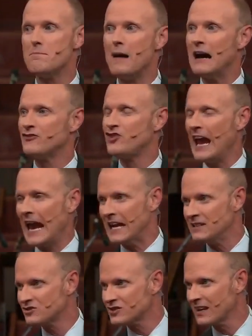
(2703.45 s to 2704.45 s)
by
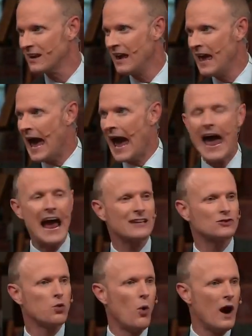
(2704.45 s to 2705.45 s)
chance.
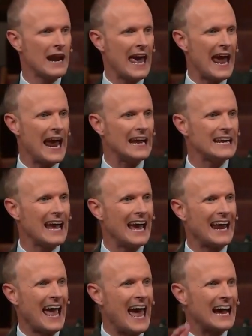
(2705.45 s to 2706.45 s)
Acts 1:8
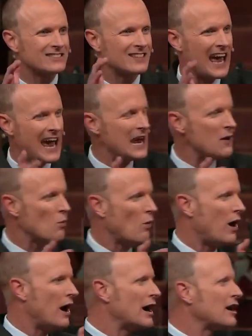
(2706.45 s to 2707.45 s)
and Acts
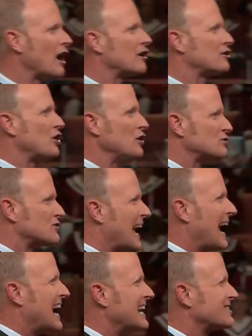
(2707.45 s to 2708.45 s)
8:1 are two
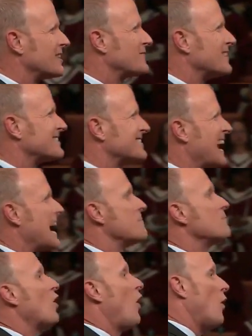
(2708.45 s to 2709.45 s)
sides of the same
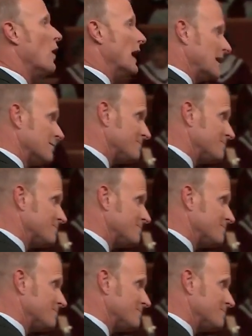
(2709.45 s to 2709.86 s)
coin.